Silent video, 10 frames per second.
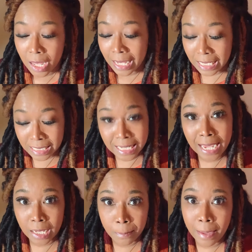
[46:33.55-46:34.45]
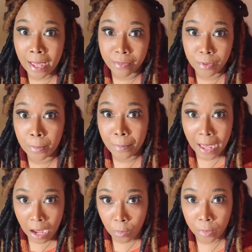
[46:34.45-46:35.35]
is taking back their
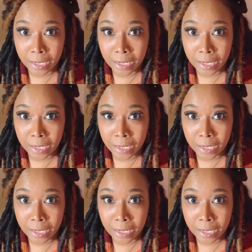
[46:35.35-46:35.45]
power.